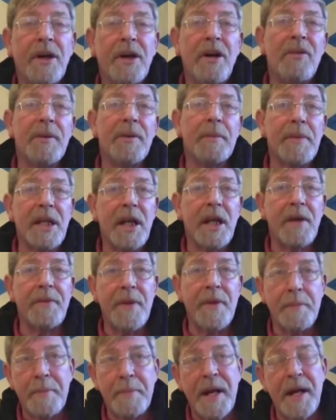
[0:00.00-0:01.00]
The government
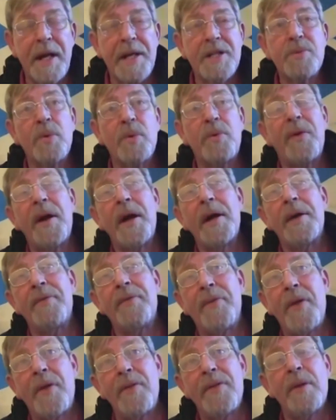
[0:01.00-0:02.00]
and the press will try
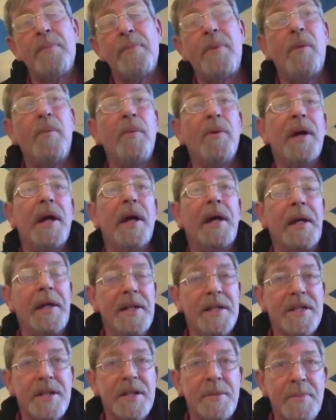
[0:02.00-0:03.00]
and turn the public
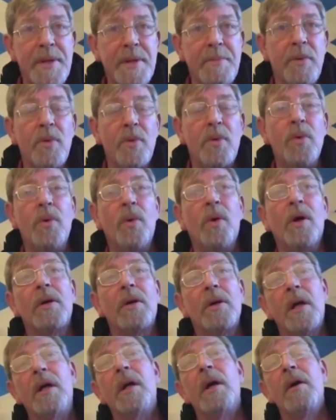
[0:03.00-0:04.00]
against the people who
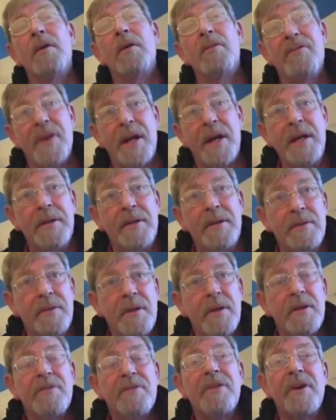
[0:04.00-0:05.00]
are fighting
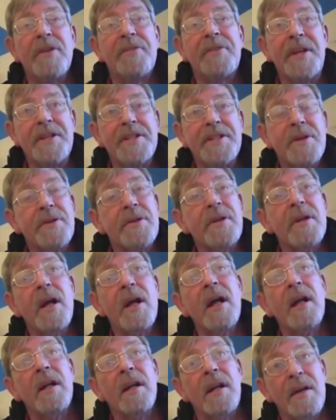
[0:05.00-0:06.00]
for decent
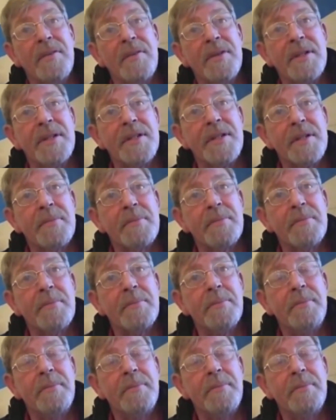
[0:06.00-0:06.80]
livings.